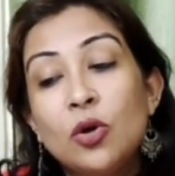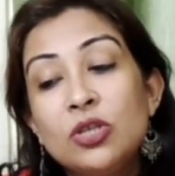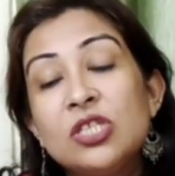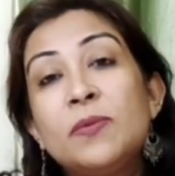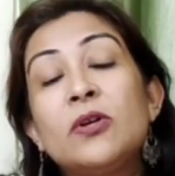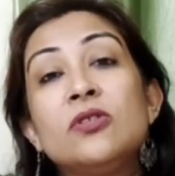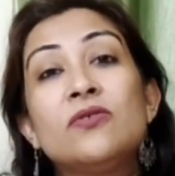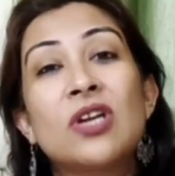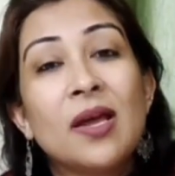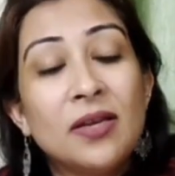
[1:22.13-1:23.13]
just because of
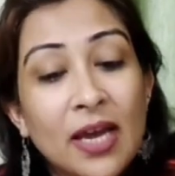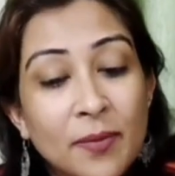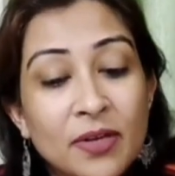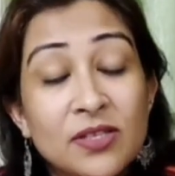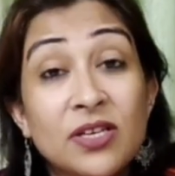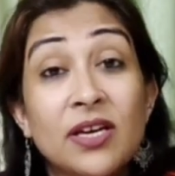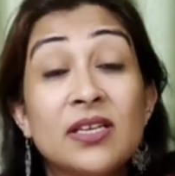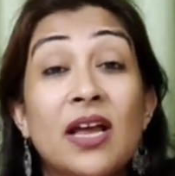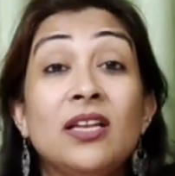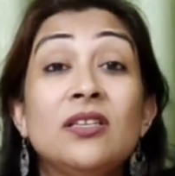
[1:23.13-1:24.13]
time constraint
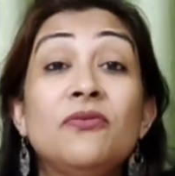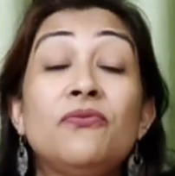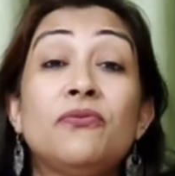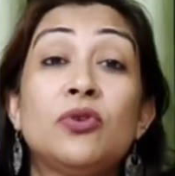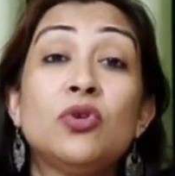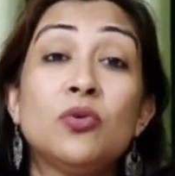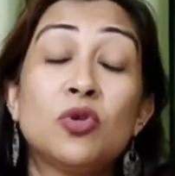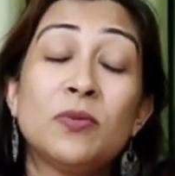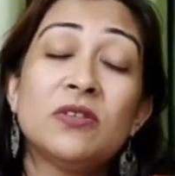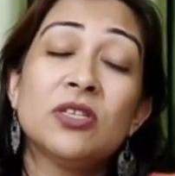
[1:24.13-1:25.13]
and
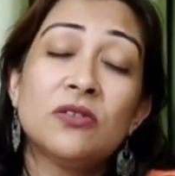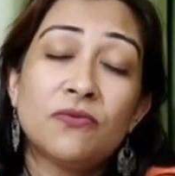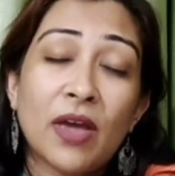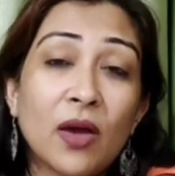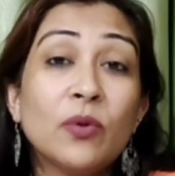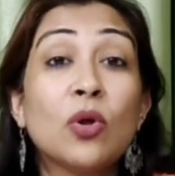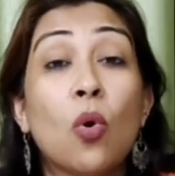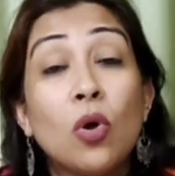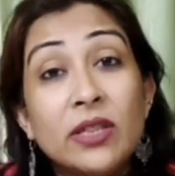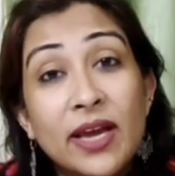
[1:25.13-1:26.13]
to be just fair with
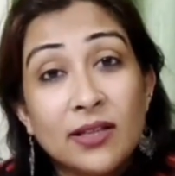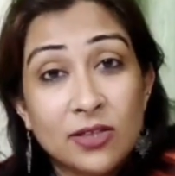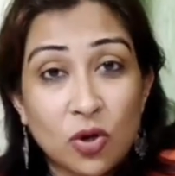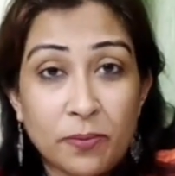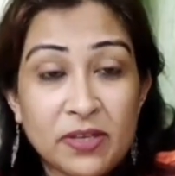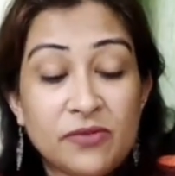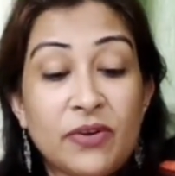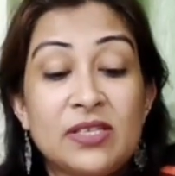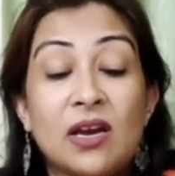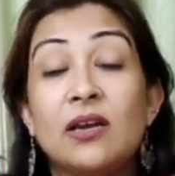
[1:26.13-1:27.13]
all the other topics, if I
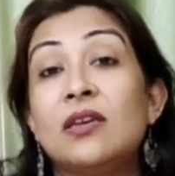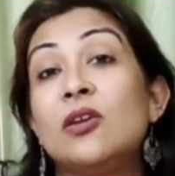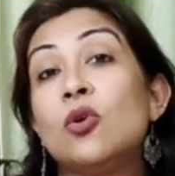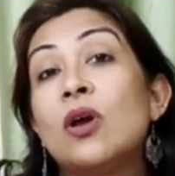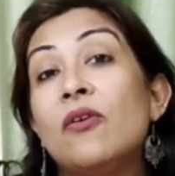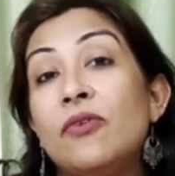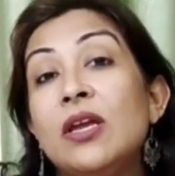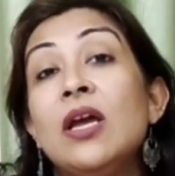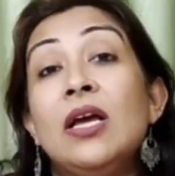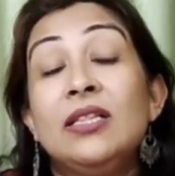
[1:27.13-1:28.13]
start
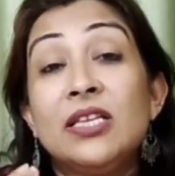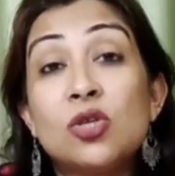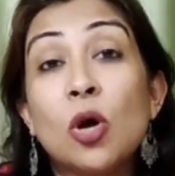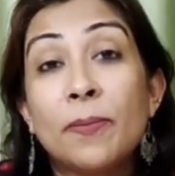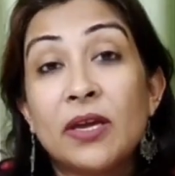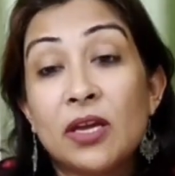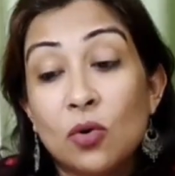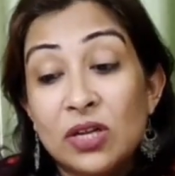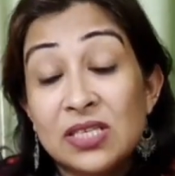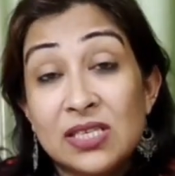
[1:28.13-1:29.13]
covering this topic
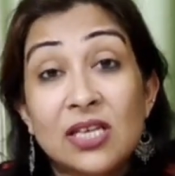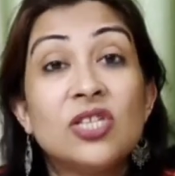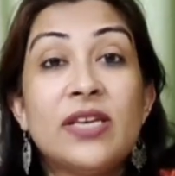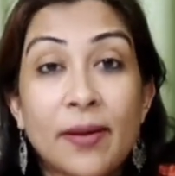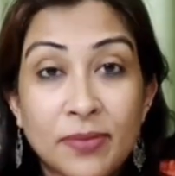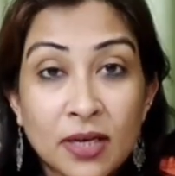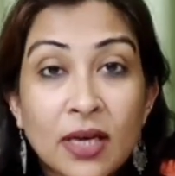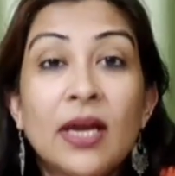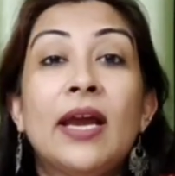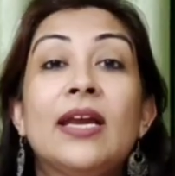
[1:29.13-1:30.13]
in such depth,
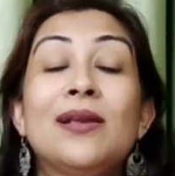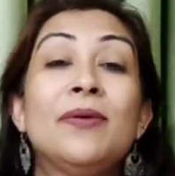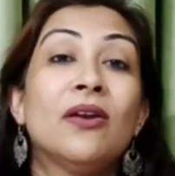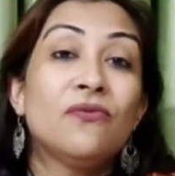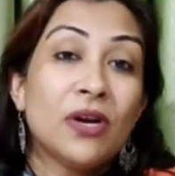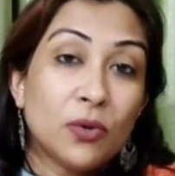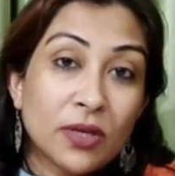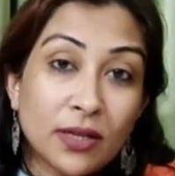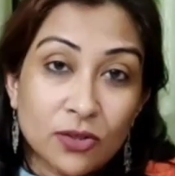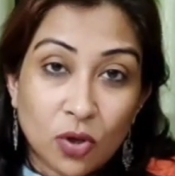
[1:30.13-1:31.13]
it will be unfair to
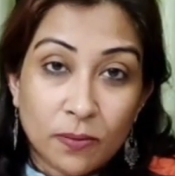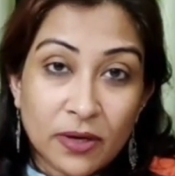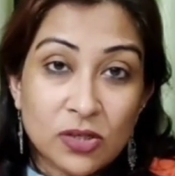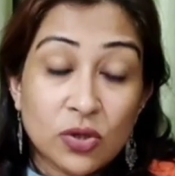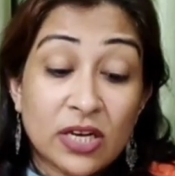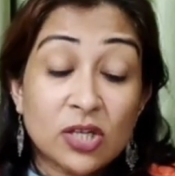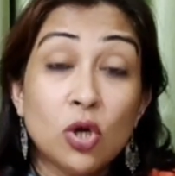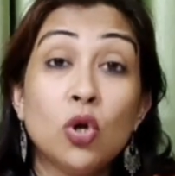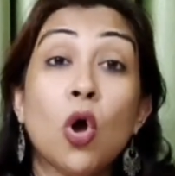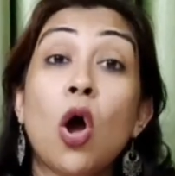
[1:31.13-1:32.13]
the other topics. So there is a
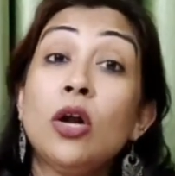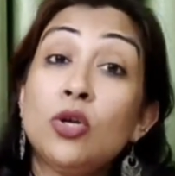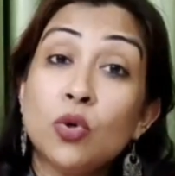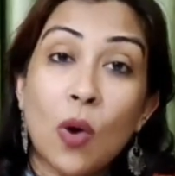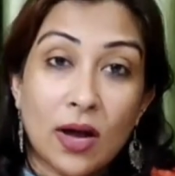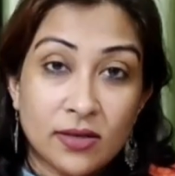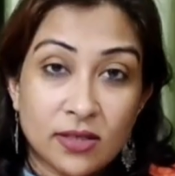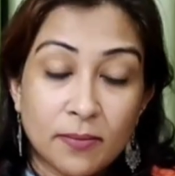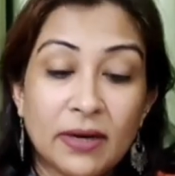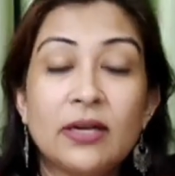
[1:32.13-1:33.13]
lot to ask,
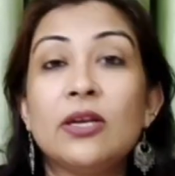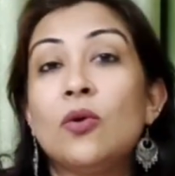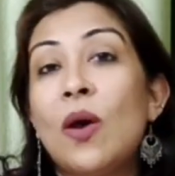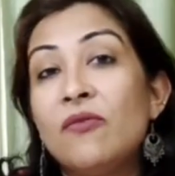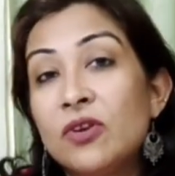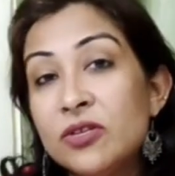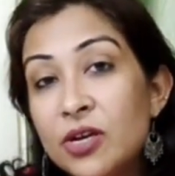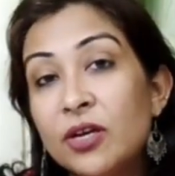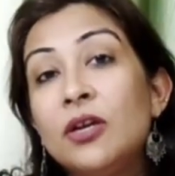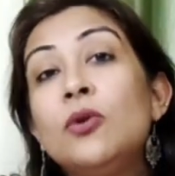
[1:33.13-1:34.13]
but I've
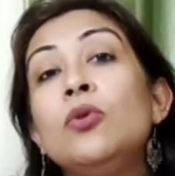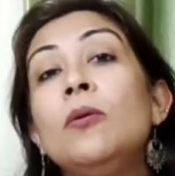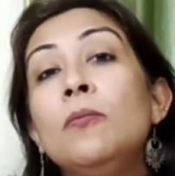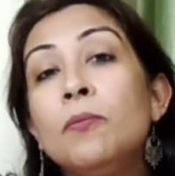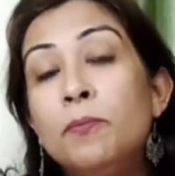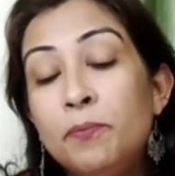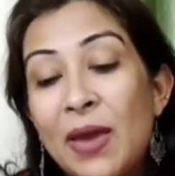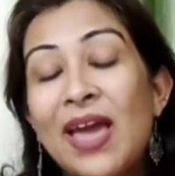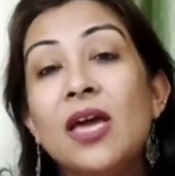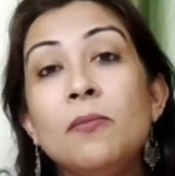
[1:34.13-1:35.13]
restricted it to the
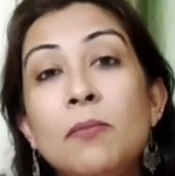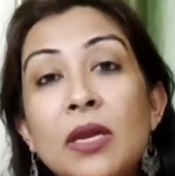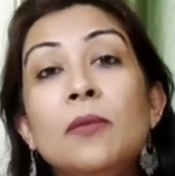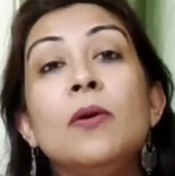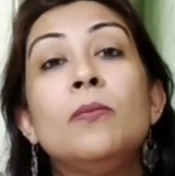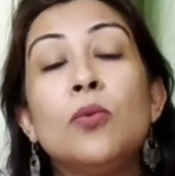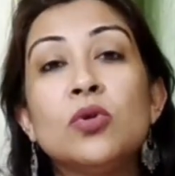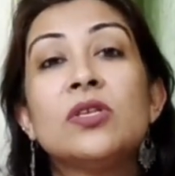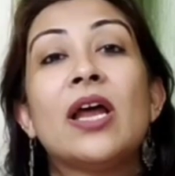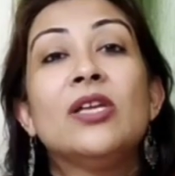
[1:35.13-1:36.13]
bare minimum
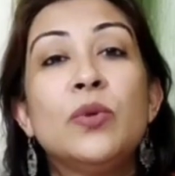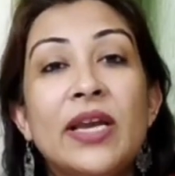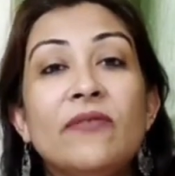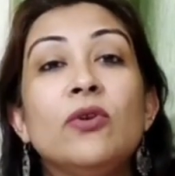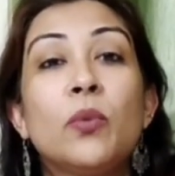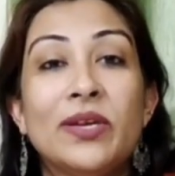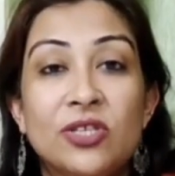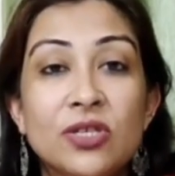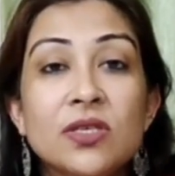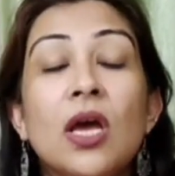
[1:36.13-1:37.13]
postgraduate level
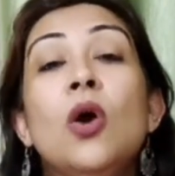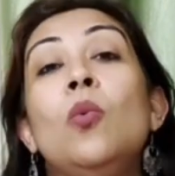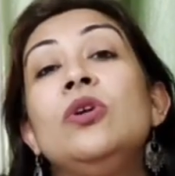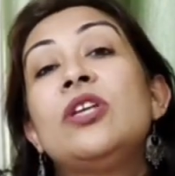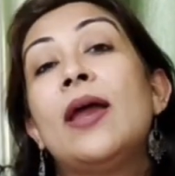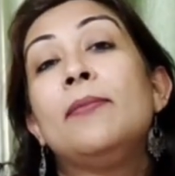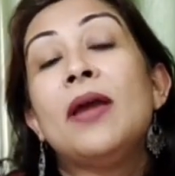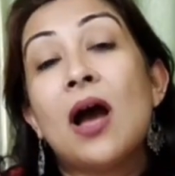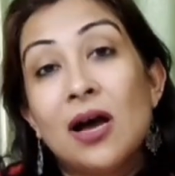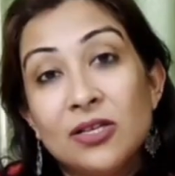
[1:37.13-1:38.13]
questions which can
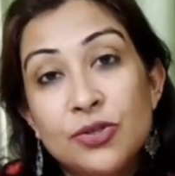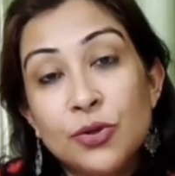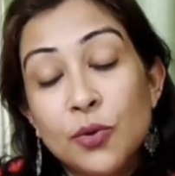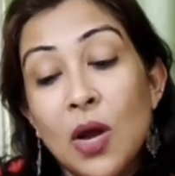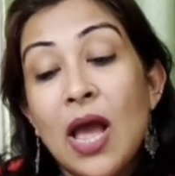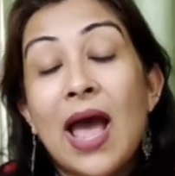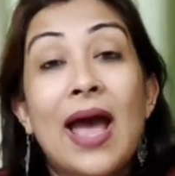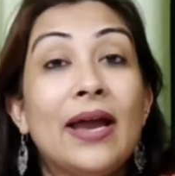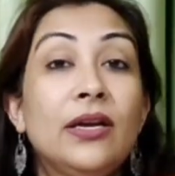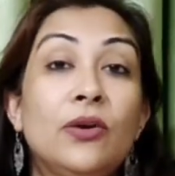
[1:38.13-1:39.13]
be asked to you
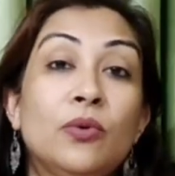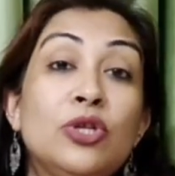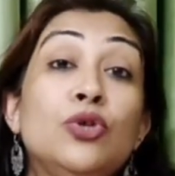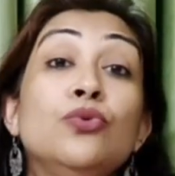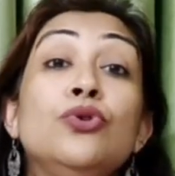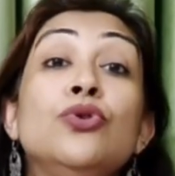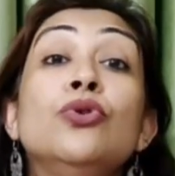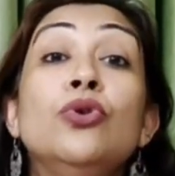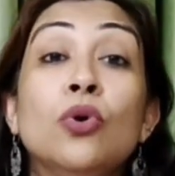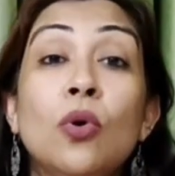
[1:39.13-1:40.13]
and which you
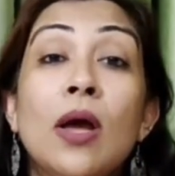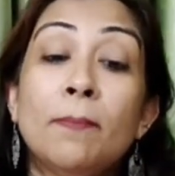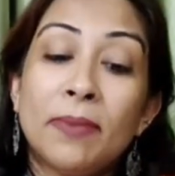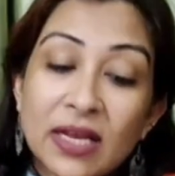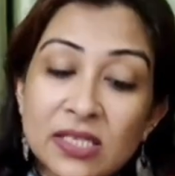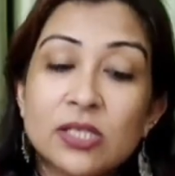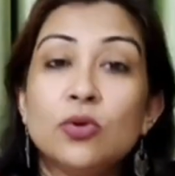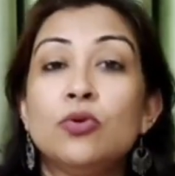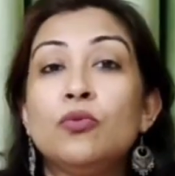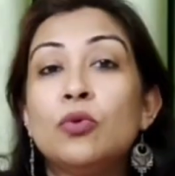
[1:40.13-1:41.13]
should know, plus
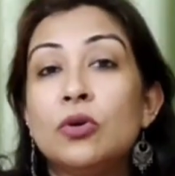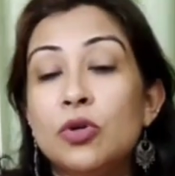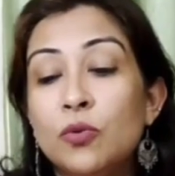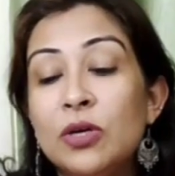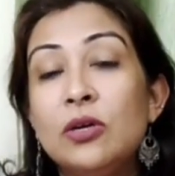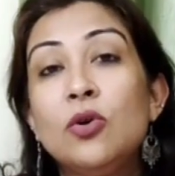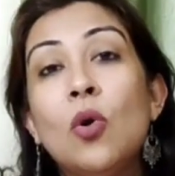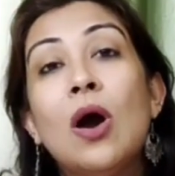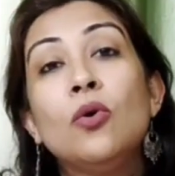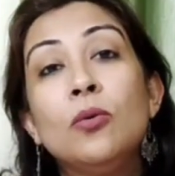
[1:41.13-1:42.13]
you would know
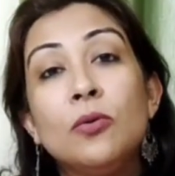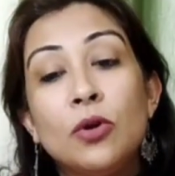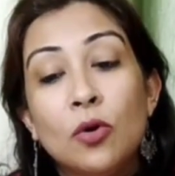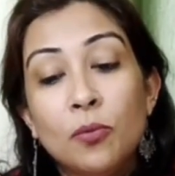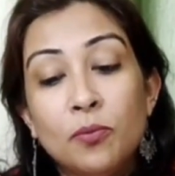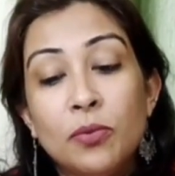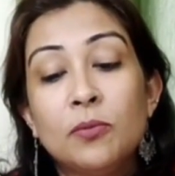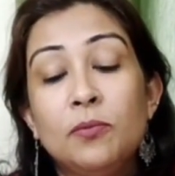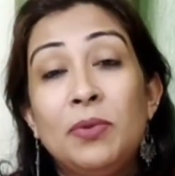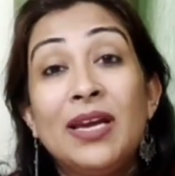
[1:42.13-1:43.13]
how to
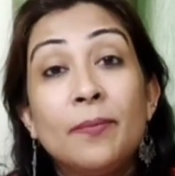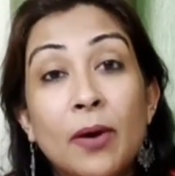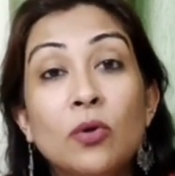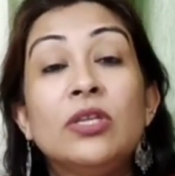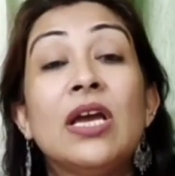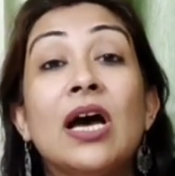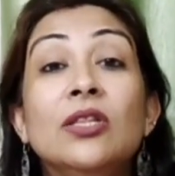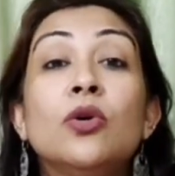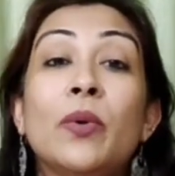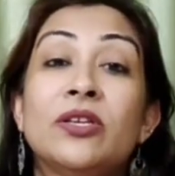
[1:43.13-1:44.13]
beat about the
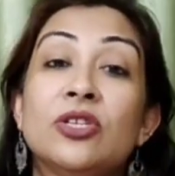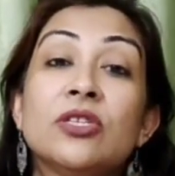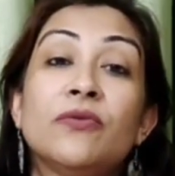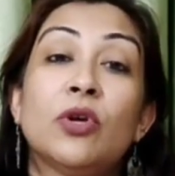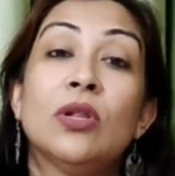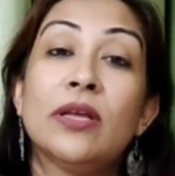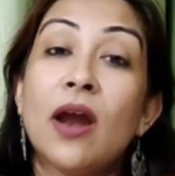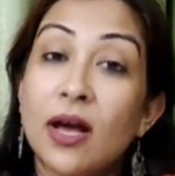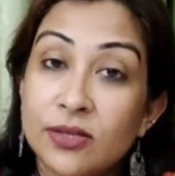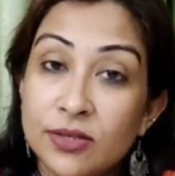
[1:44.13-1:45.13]
other questions if at all they're
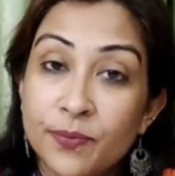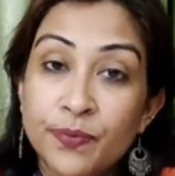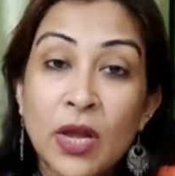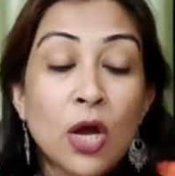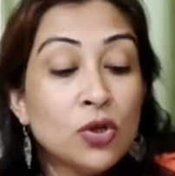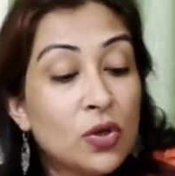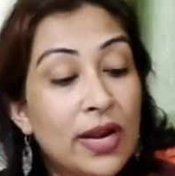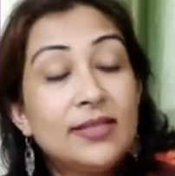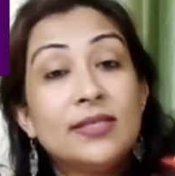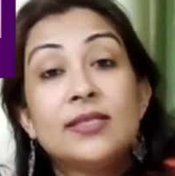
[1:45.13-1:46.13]
asked. So
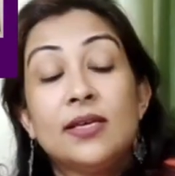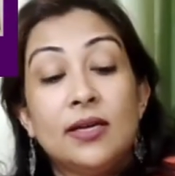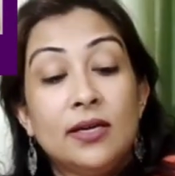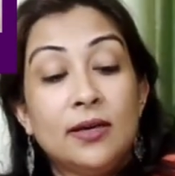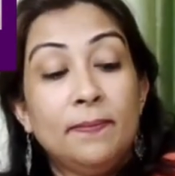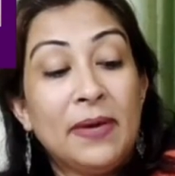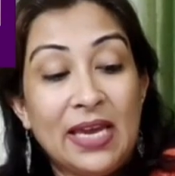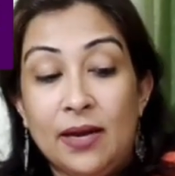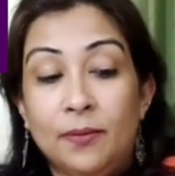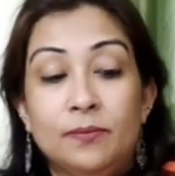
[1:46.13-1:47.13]
let's begin.